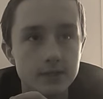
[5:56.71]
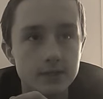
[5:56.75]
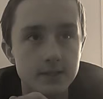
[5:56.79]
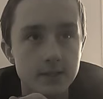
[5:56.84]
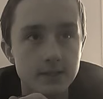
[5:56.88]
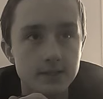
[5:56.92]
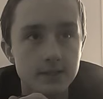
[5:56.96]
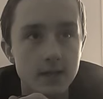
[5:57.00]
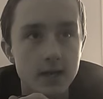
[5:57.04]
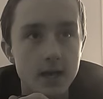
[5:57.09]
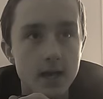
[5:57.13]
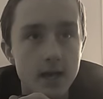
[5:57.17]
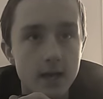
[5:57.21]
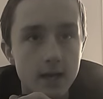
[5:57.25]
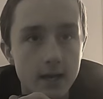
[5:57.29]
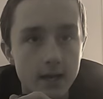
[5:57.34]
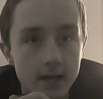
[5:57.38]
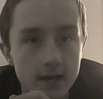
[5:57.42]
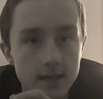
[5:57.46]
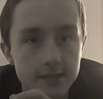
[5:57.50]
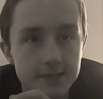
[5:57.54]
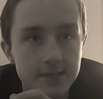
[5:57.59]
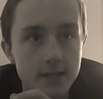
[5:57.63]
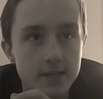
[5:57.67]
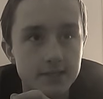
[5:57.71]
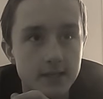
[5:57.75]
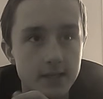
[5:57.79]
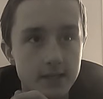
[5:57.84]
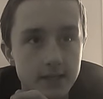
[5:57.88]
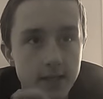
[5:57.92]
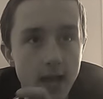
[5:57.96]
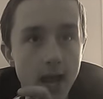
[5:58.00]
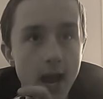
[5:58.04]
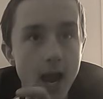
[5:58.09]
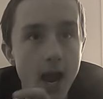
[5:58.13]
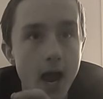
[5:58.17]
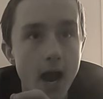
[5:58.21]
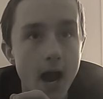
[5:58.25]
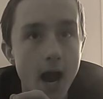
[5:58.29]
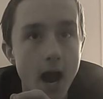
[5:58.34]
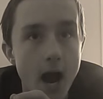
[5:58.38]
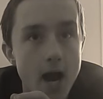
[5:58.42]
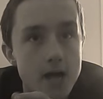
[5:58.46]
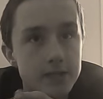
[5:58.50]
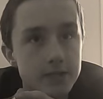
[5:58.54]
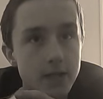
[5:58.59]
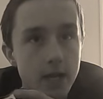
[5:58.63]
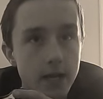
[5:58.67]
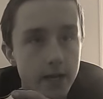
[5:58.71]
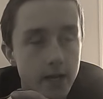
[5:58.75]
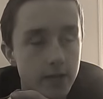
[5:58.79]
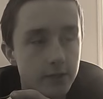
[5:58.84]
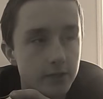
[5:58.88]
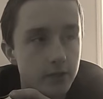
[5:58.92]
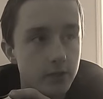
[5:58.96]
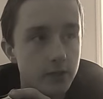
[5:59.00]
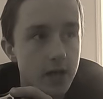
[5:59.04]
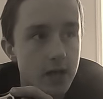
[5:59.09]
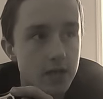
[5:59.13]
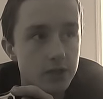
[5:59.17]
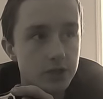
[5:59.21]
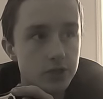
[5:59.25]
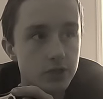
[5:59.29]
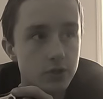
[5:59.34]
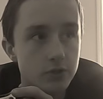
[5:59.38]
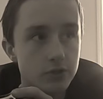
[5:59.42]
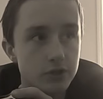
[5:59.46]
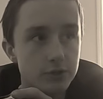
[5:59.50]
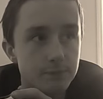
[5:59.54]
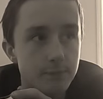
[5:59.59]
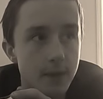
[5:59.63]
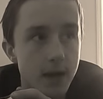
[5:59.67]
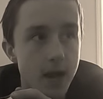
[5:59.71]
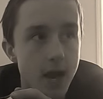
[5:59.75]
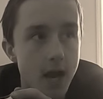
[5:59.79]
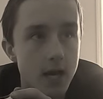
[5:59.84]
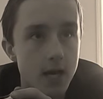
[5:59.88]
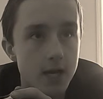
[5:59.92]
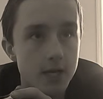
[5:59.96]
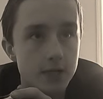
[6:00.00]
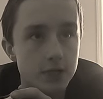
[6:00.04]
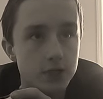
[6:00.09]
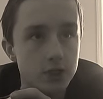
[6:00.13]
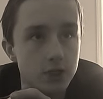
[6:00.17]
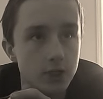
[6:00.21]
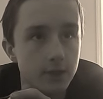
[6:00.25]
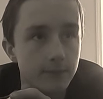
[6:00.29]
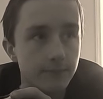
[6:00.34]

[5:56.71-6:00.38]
He says, yeah, I take International Spanish.